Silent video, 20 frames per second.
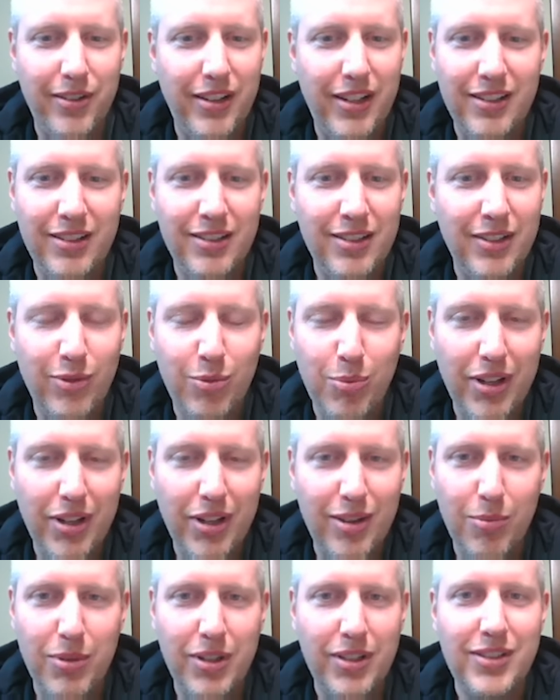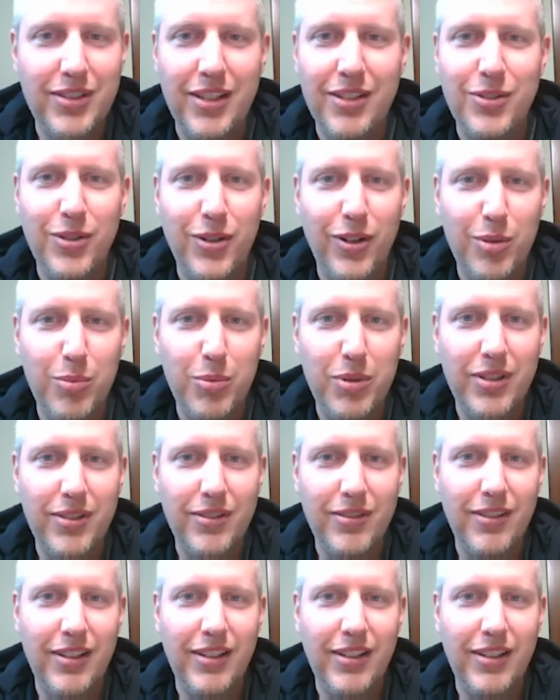They didn't even make the Big Ten tournament.